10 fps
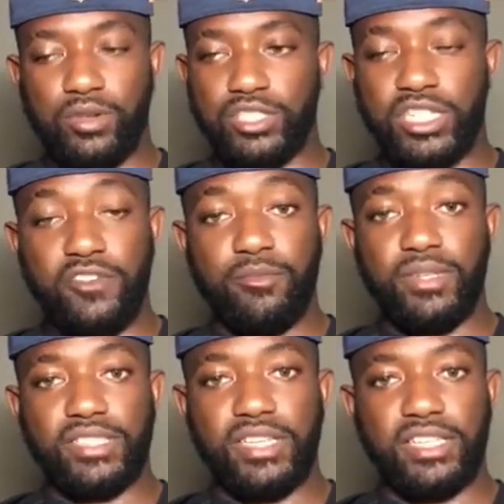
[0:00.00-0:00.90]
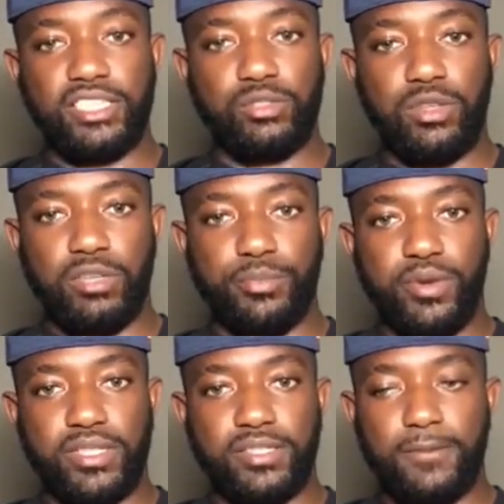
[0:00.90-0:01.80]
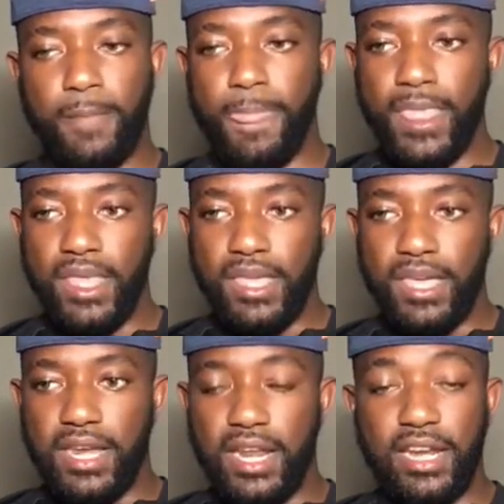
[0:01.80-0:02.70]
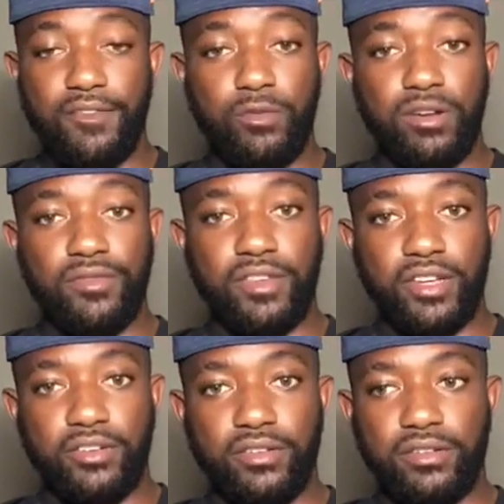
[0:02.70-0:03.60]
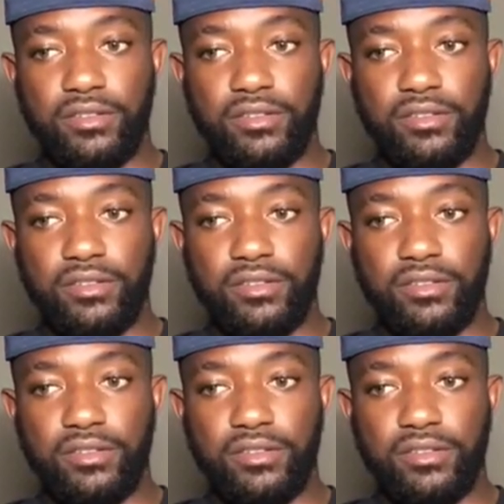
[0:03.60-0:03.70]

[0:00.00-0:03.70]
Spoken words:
She never missed anything. She was always present. And I never would have figured,